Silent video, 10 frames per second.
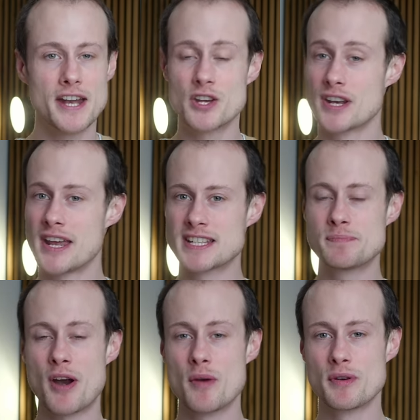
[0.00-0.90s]
And you can
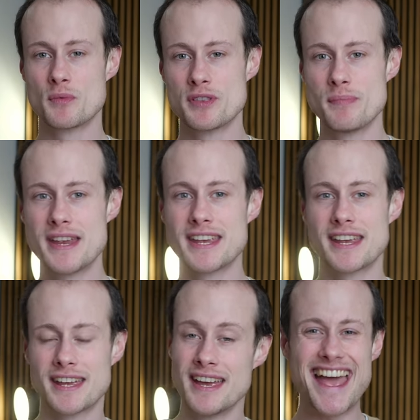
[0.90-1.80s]
experiment with
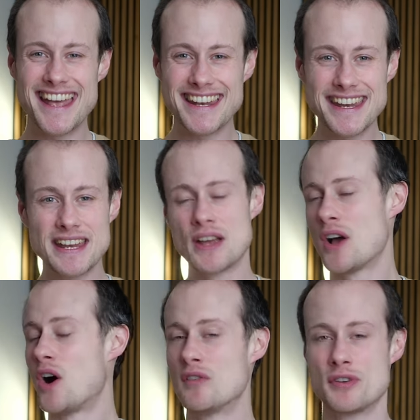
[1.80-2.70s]
making any
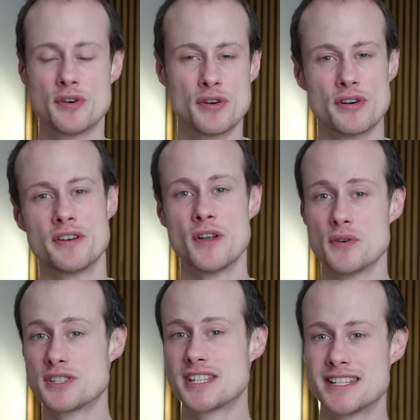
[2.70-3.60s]
of your
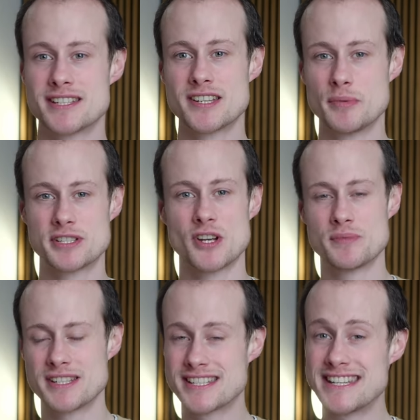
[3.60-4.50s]
notes into double
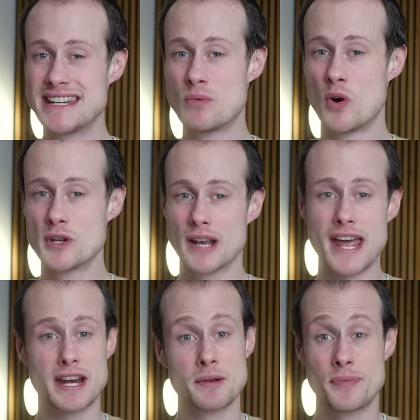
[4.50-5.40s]
stops and see what you
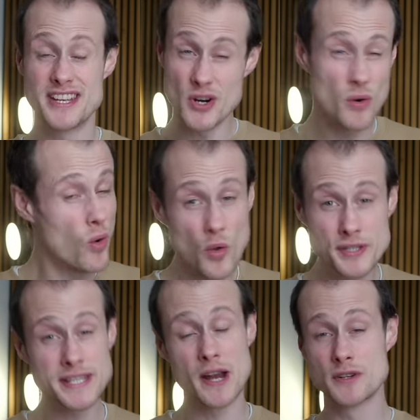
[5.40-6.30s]
like. They don't all
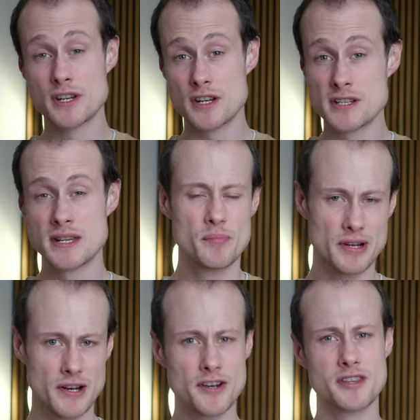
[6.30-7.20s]
sound good, but
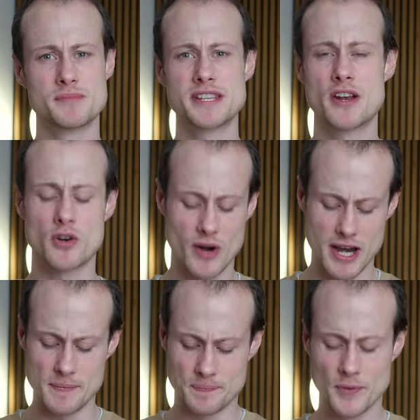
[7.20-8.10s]
a lot of them sound
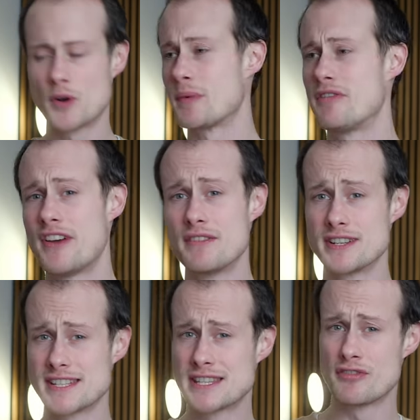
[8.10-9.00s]
great. One of my
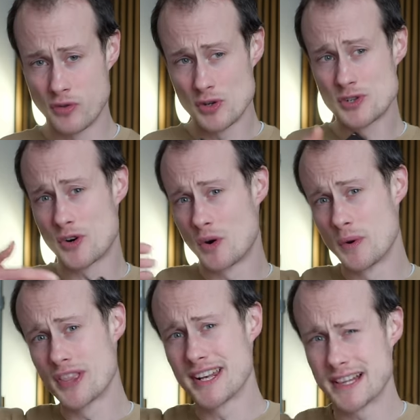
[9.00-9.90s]
favorites is the 4 draw
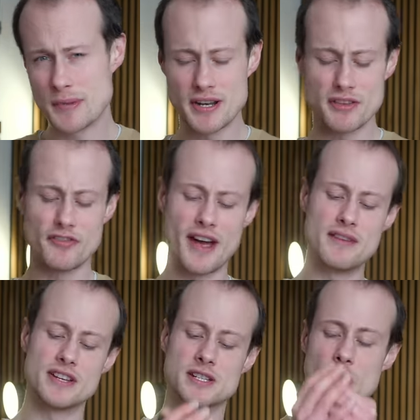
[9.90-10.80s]
with a little bit of the
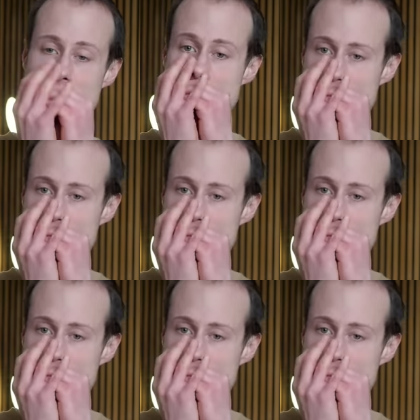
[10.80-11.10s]
5 into it.